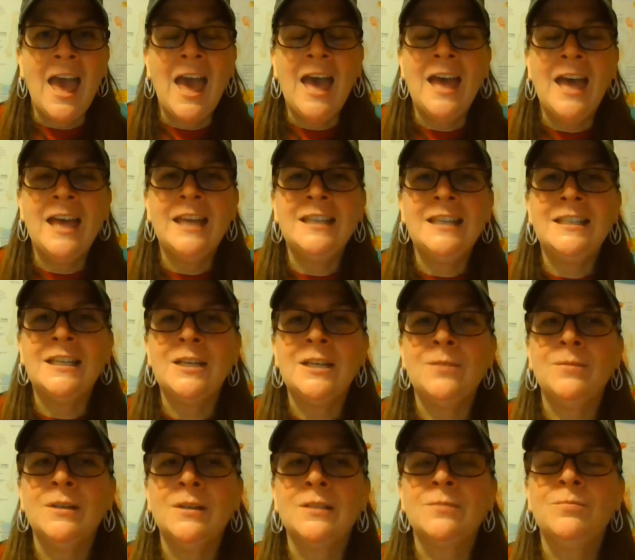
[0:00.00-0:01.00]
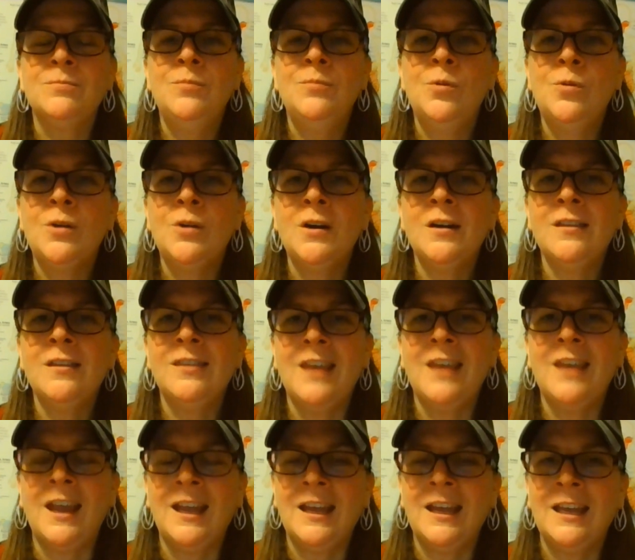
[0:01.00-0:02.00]
And it was more
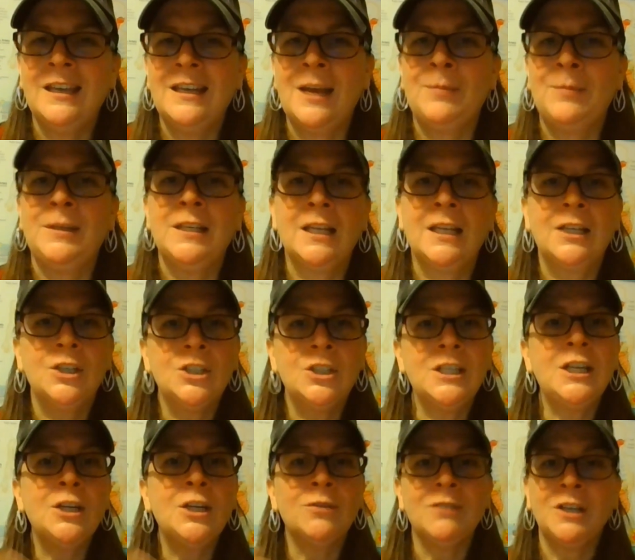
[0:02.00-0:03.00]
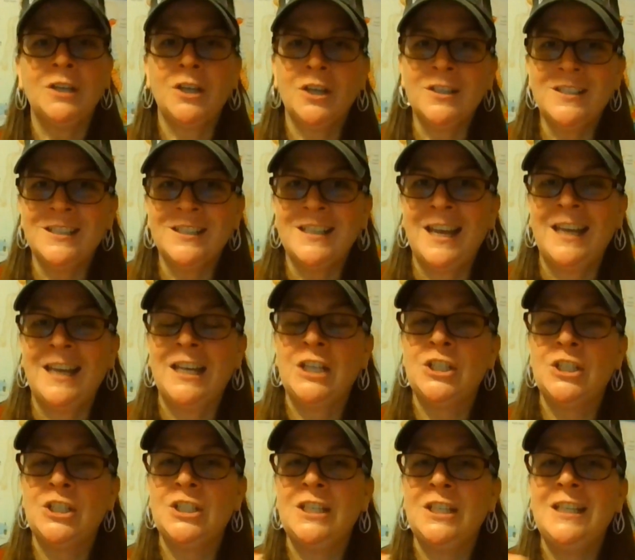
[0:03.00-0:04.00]
than, I mean, like she could regurgitate
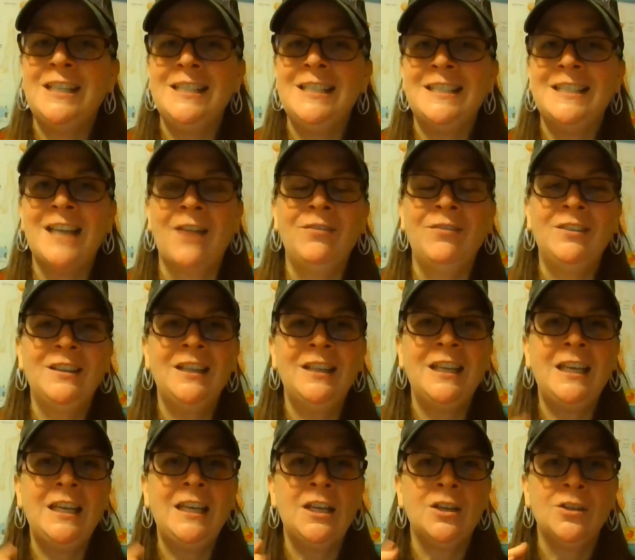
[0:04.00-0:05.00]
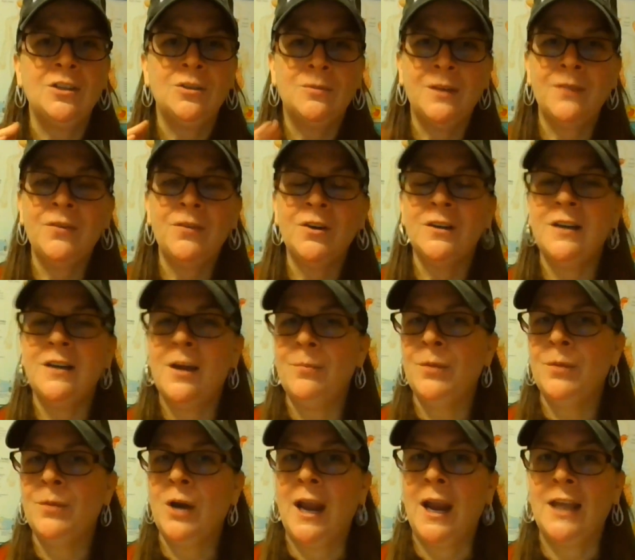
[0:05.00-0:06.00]
it. She could definitely, you give her a
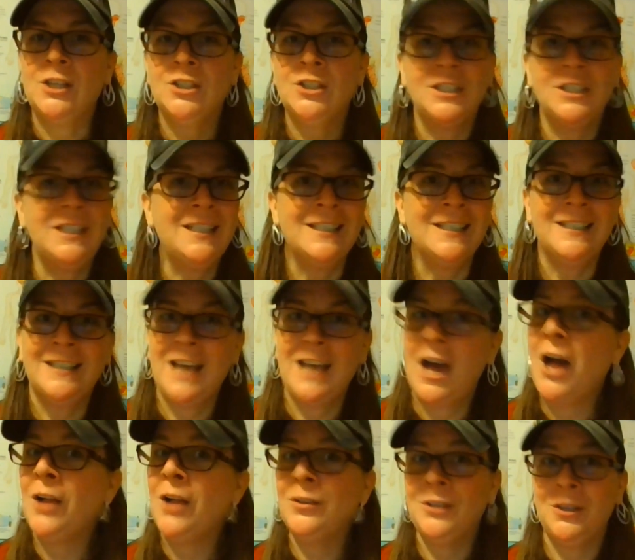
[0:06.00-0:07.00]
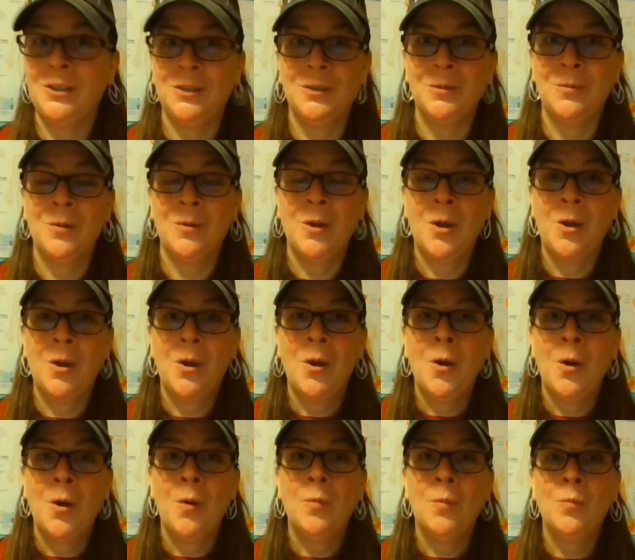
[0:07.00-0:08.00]
number and she could tell you
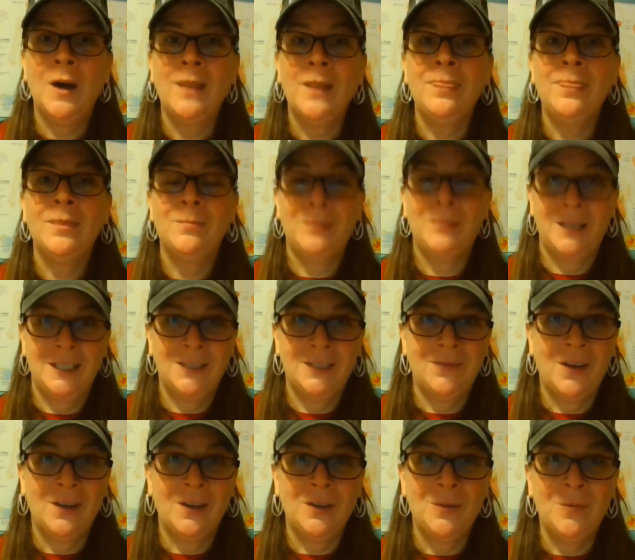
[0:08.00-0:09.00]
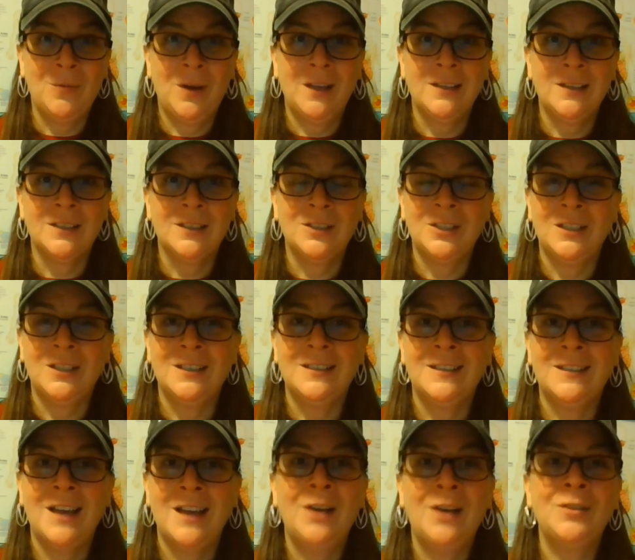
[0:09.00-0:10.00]
what the place value was. She
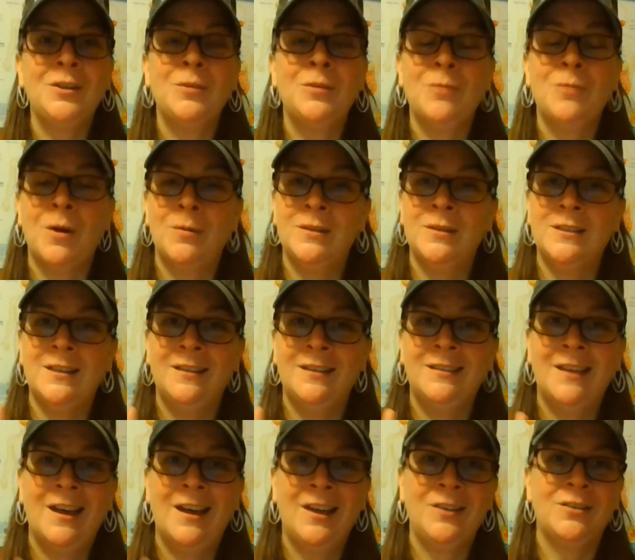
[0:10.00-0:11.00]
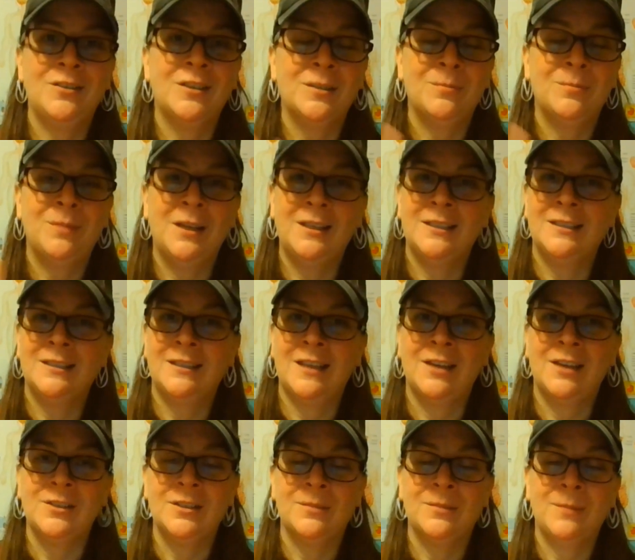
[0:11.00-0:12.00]
could tell you what was in the hundreds place,
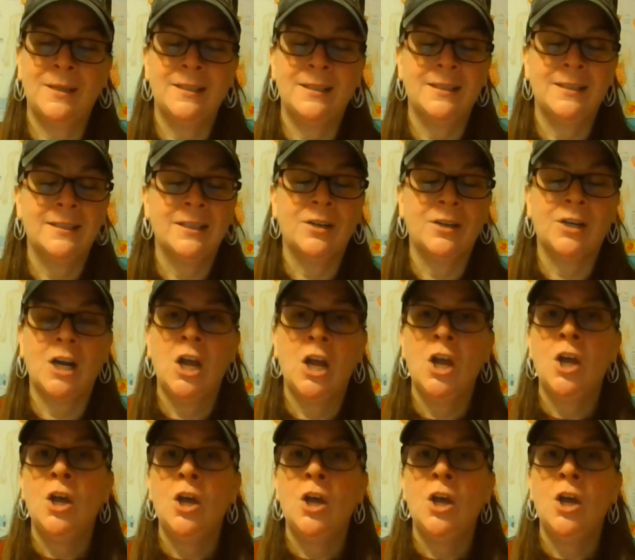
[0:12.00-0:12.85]
thousands place, etc.